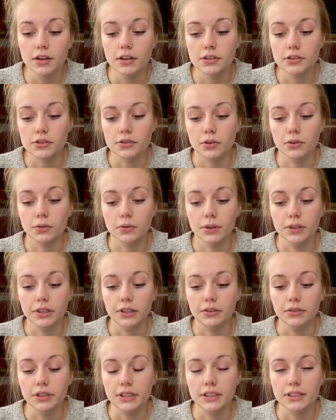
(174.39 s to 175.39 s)
So
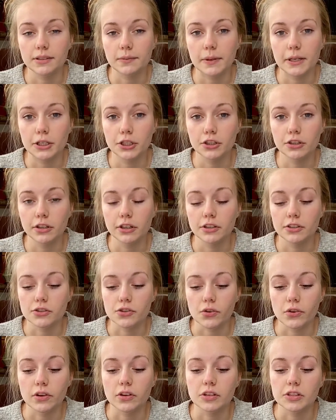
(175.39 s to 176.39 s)
you need to make sure your
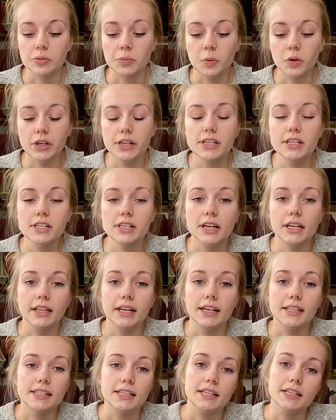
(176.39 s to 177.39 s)
soil is moist, and
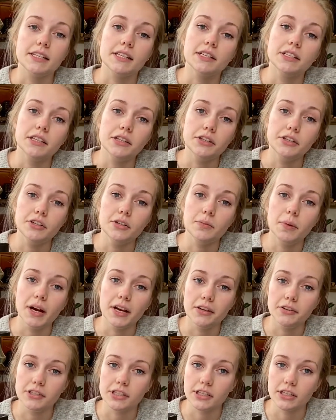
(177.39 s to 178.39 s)
that's easy to do by
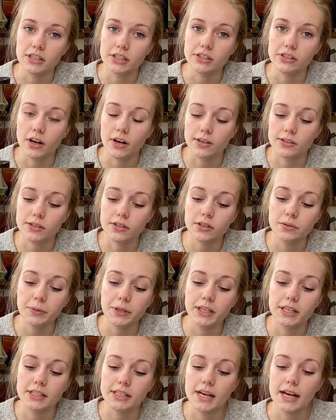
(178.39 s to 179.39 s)
using a saucer,
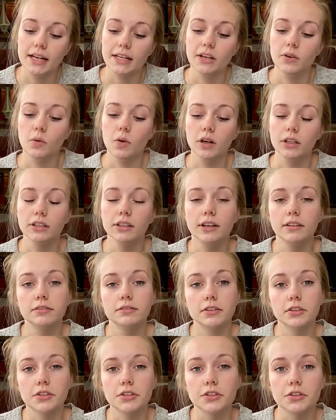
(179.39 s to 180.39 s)
because any water that
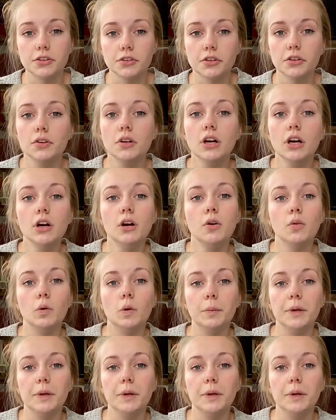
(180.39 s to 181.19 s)
falls through will be